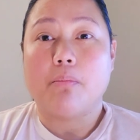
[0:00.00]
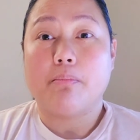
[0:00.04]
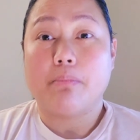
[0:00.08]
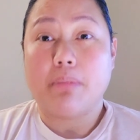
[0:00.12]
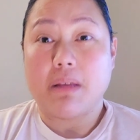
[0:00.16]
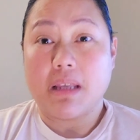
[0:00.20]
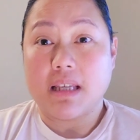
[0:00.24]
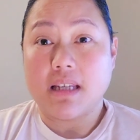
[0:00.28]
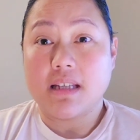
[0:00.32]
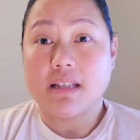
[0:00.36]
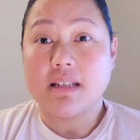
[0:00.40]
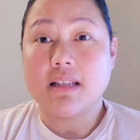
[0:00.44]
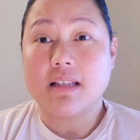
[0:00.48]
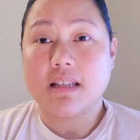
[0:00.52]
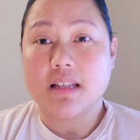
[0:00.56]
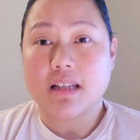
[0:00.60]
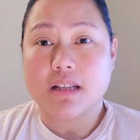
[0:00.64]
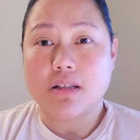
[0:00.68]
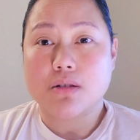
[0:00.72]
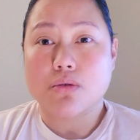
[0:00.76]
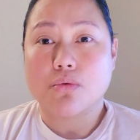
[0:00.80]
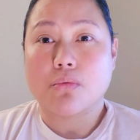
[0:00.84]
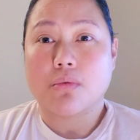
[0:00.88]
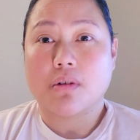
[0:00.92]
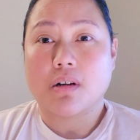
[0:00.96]
beans
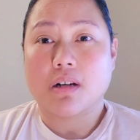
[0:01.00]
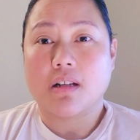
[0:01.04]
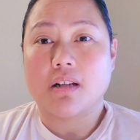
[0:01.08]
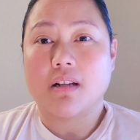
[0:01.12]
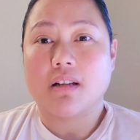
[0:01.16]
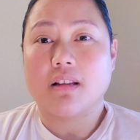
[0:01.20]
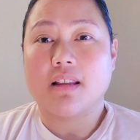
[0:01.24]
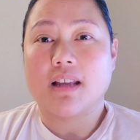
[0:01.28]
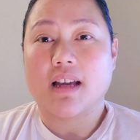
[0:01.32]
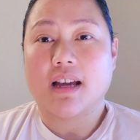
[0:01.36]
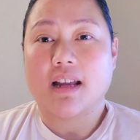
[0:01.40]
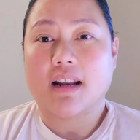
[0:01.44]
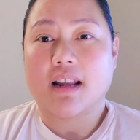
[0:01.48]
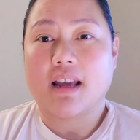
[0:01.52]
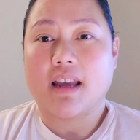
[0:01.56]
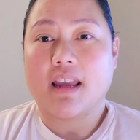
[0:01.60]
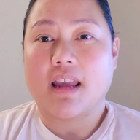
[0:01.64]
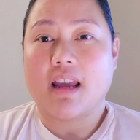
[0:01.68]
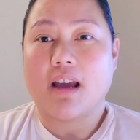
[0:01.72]
is one that I